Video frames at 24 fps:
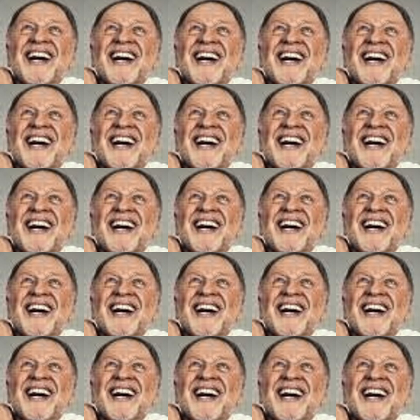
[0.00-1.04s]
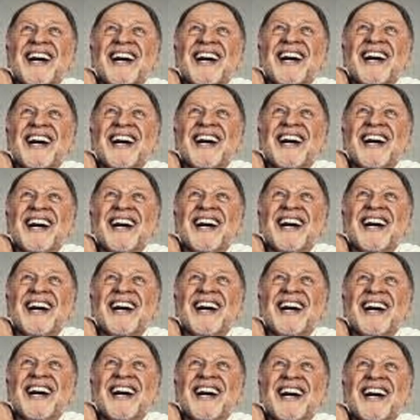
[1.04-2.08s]

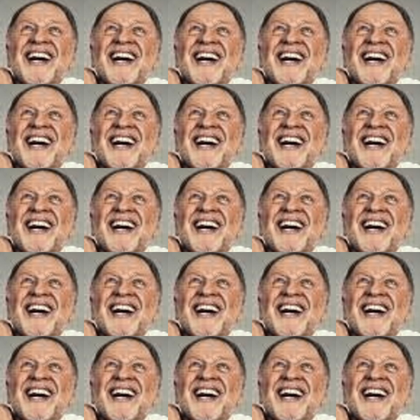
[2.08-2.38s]
No one is speaking in this clip.